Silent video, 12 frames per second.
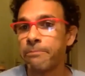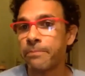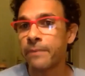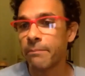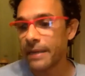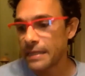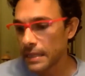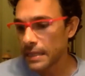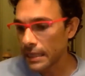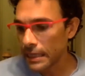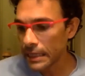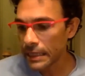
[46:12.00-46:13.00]

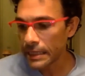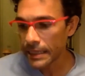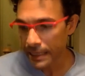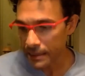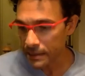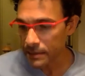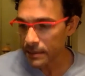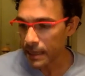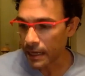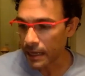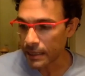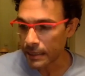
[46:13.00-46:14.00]
Basically, yes,
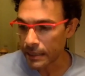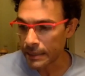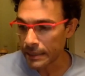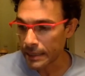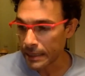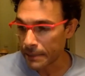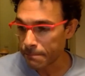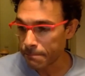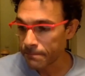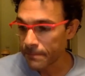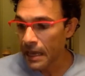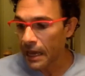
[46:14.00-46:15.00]
I
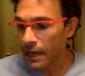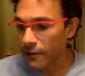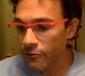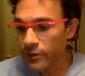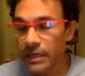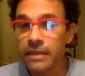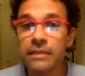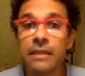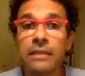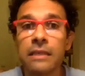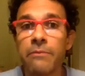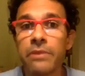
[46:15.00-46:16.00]
feel this
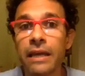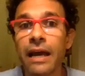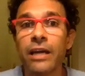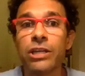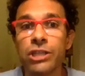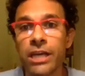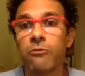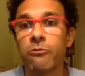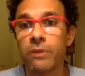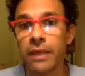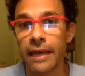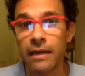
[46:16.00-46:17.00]
is something I share
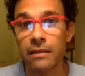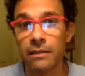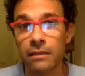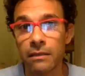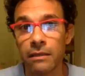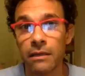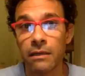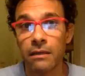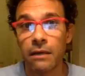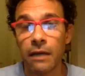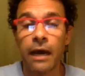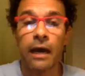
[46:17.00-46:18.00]
with Khaled.
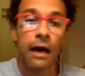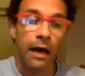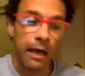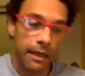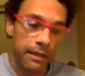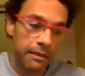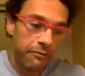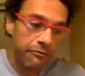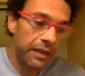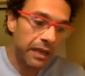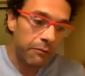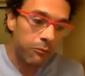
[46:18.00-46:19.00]
The
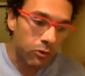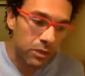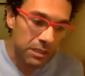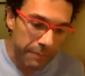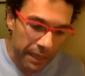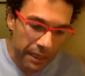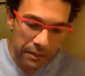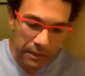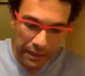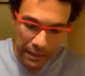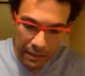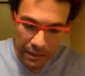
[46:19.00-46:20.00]
film was made
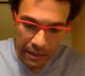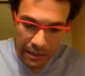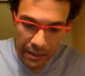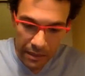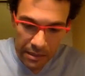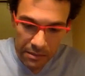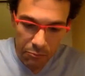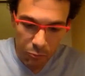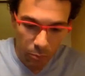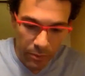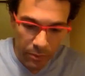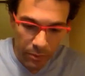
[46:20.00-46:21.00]
in this
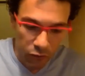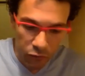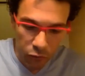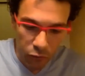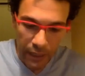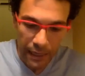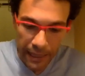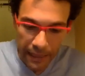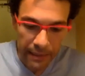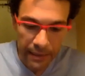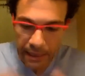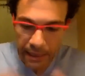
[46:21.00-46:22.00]
moment of like the